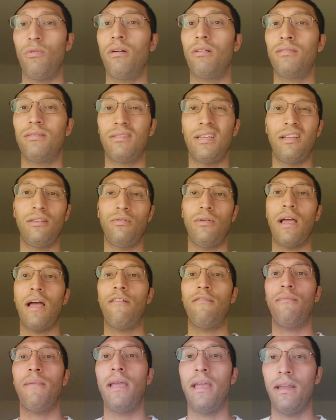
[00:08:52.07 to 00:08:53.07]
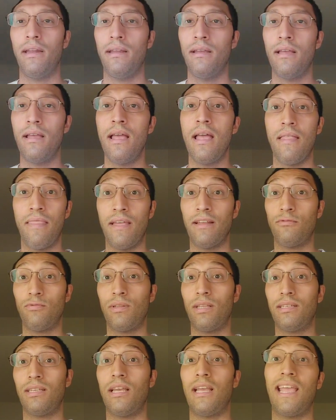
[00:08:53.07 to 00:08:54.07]
What saint do you have made? That's
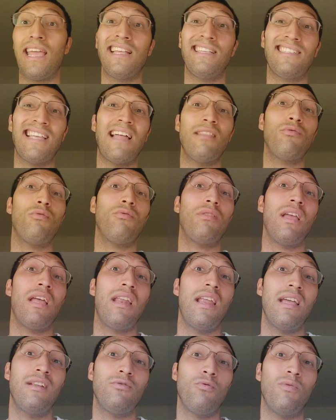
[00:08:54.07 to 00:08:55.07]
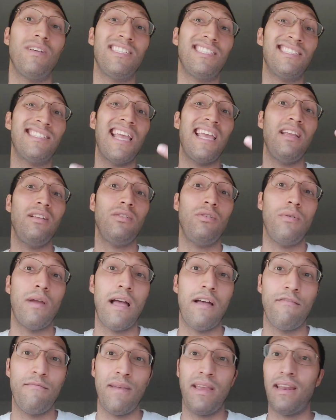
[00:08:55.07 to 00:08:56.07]
what they say. ¿Qué santo tiene hecho? What saint do
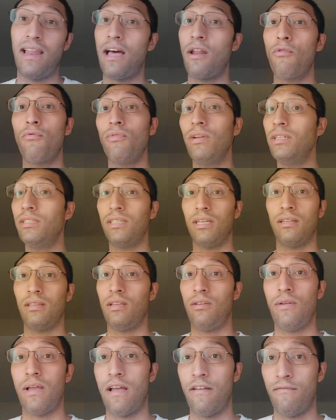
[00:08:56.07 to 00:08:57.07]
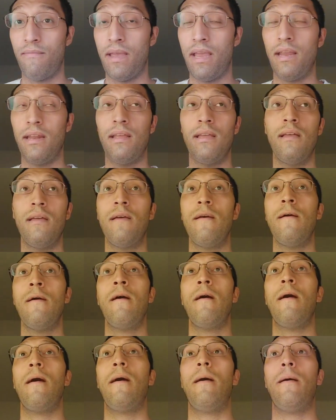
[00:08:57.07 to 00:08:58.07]
you have made? Not Orisha that you have made.
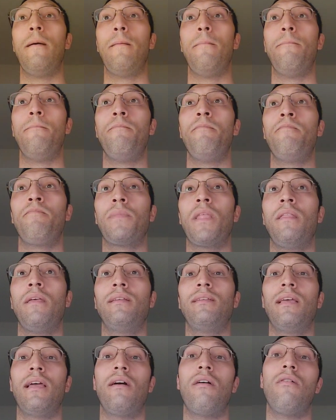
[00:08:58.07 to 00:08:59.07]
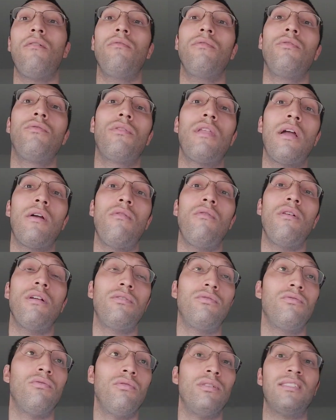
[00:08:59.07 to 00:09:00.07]
Then they say, yo tengo
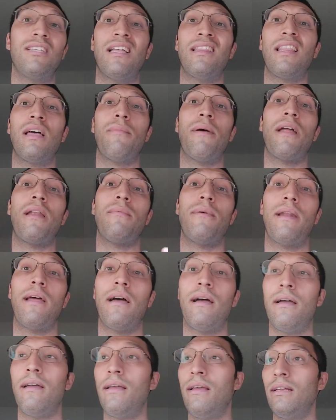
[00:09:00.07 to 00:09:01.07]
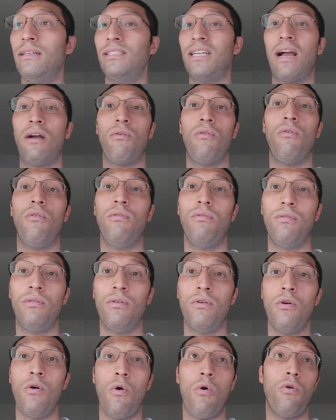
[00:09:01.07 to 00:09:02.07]
hecho Santa Barbara Chango,
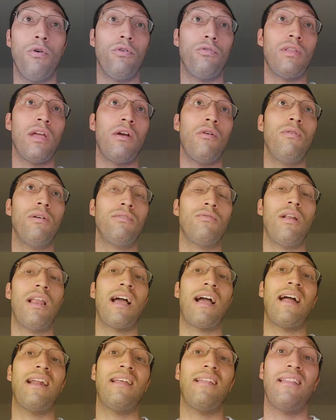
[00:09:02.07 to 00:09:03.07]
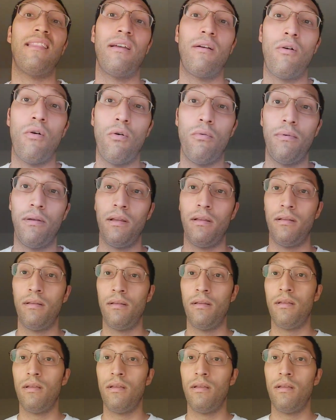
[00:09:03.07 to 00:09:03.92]
or yo tengo hecho la cadena de cobre.